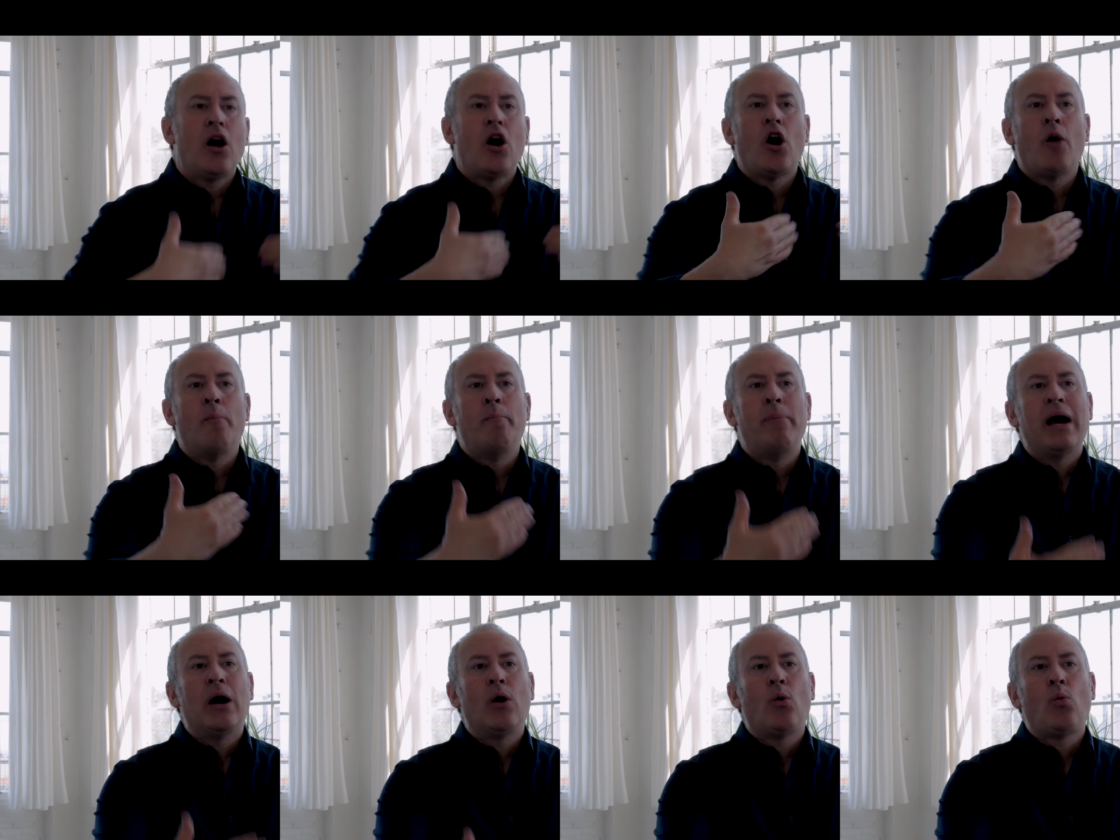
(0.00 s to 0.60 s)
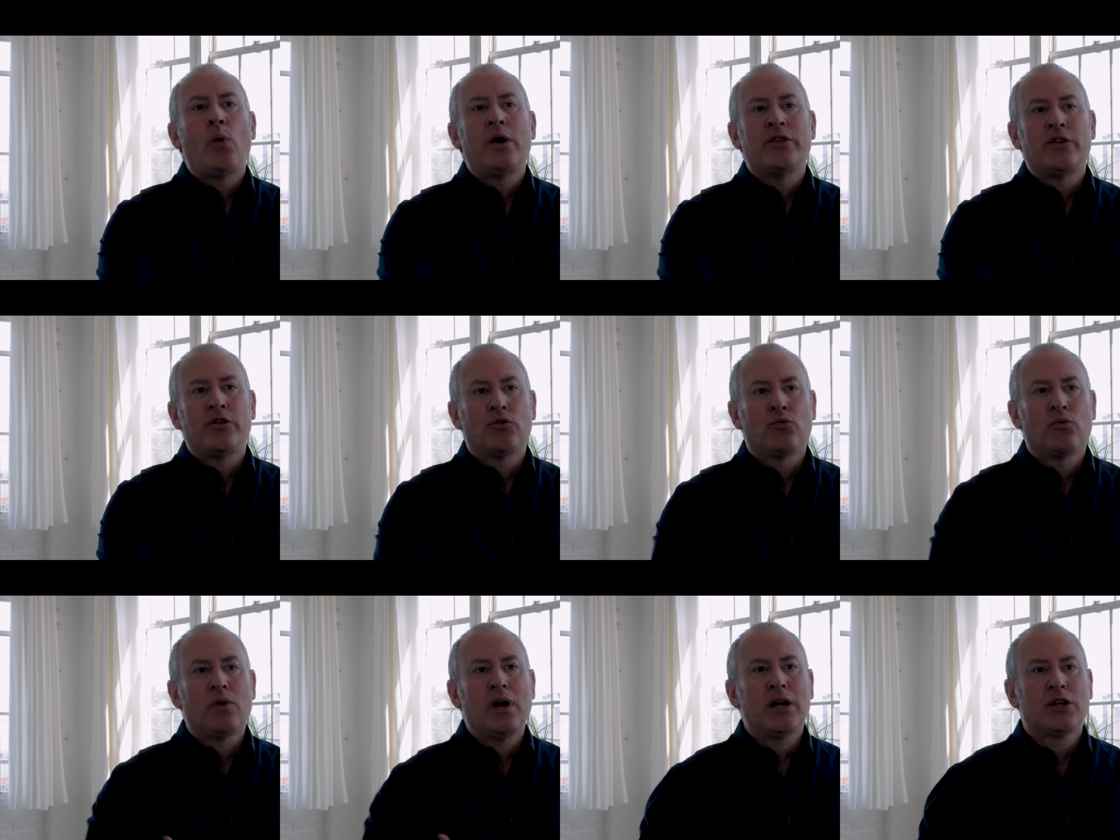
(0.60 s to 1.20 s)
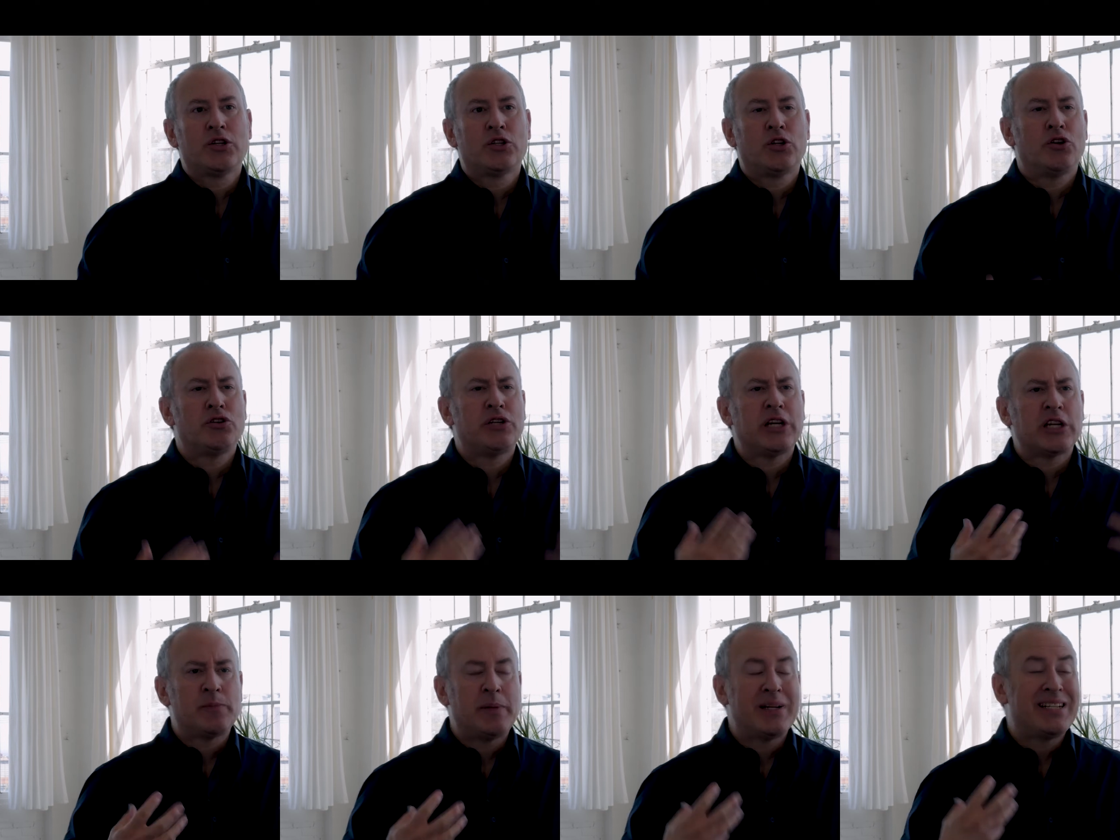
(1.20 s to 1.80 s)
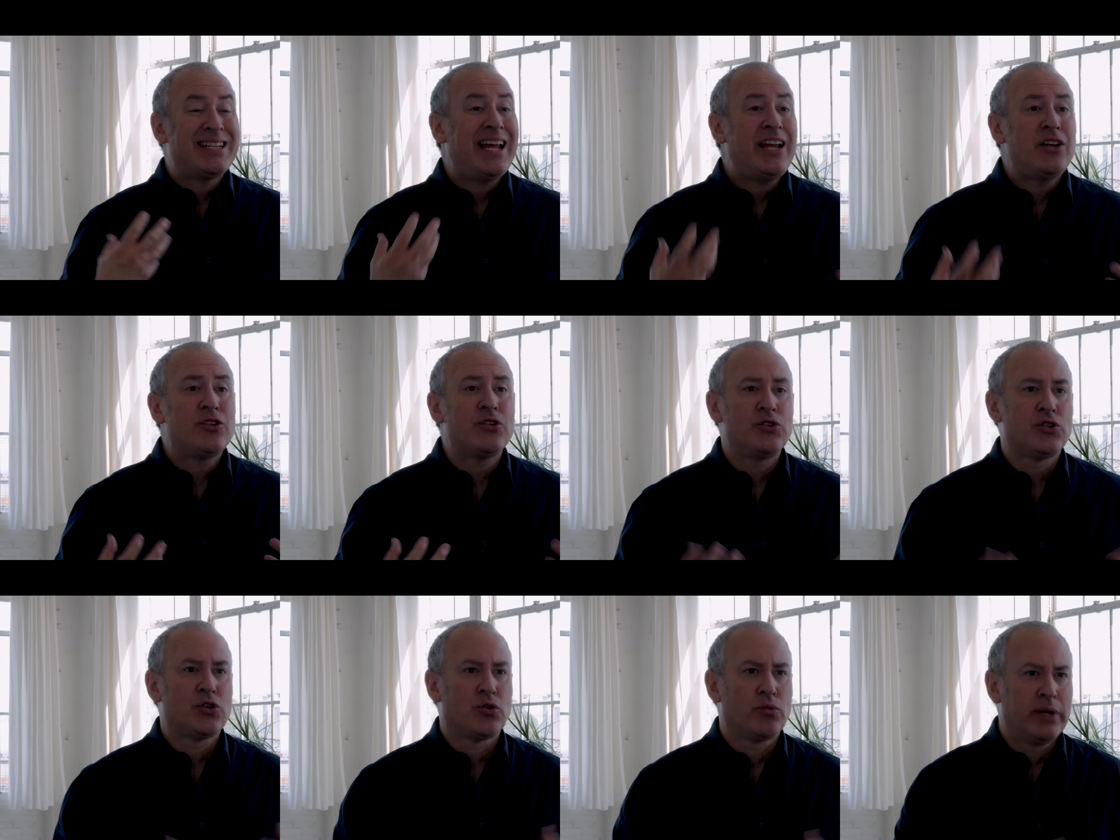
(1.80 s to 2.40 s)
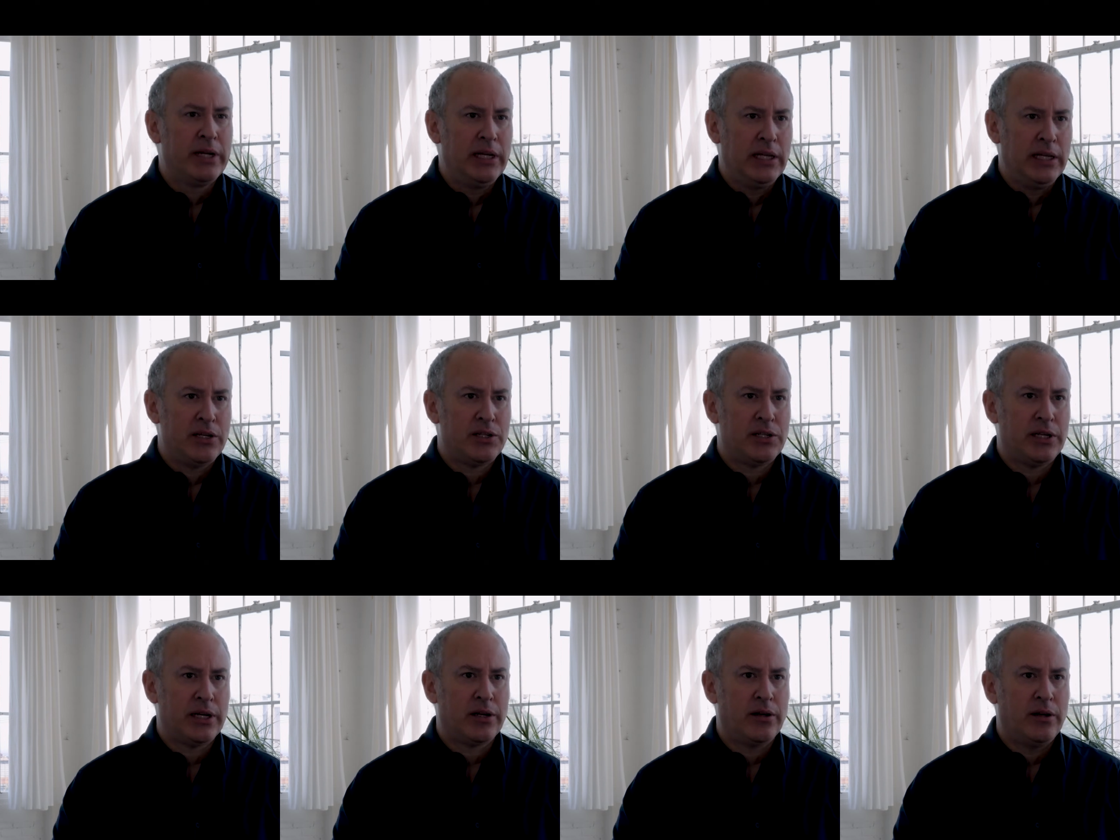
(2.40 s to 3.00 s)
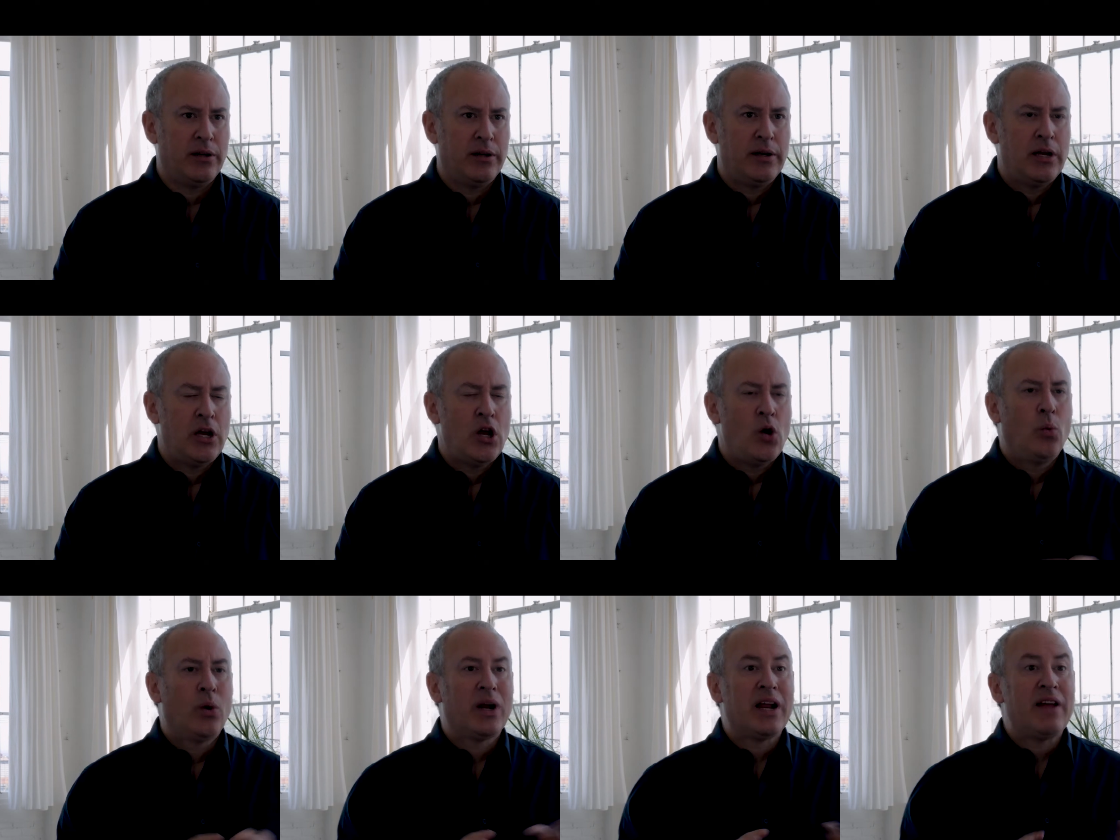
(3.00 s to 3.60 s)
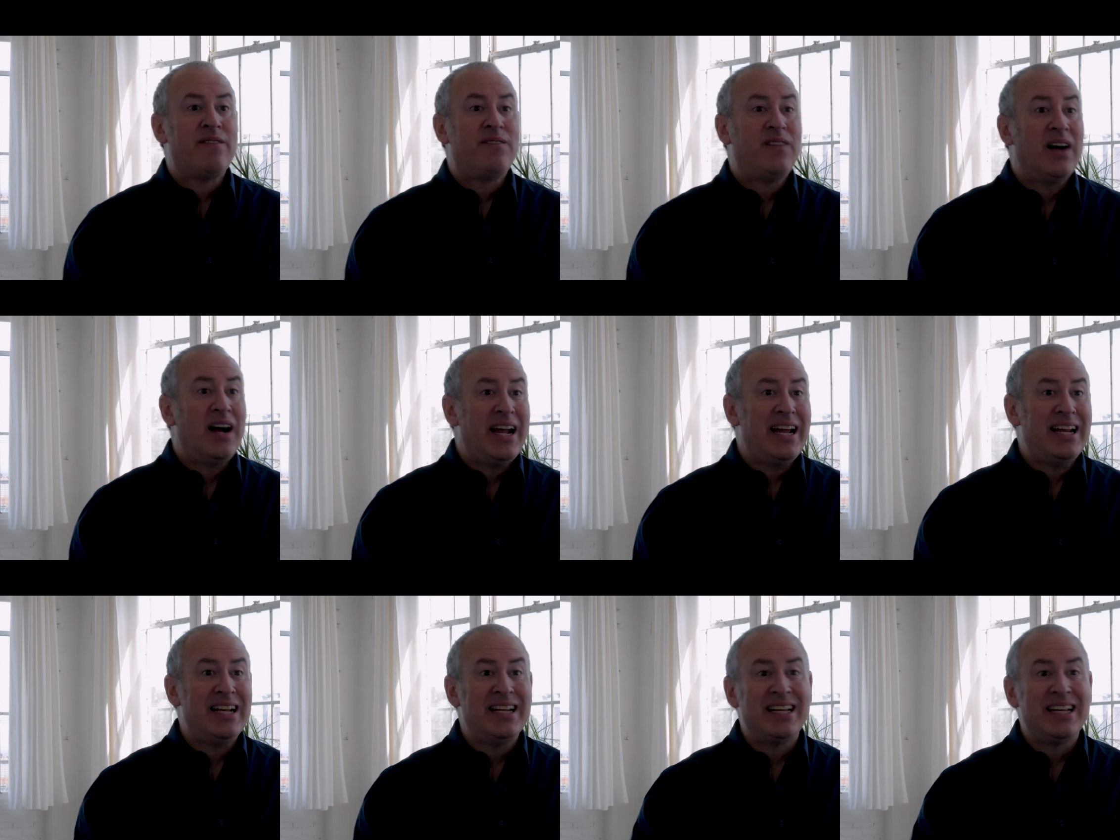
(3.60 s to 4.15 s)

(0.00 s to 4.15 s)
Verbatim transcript: about whether the rock star's expectations are realistic. What I find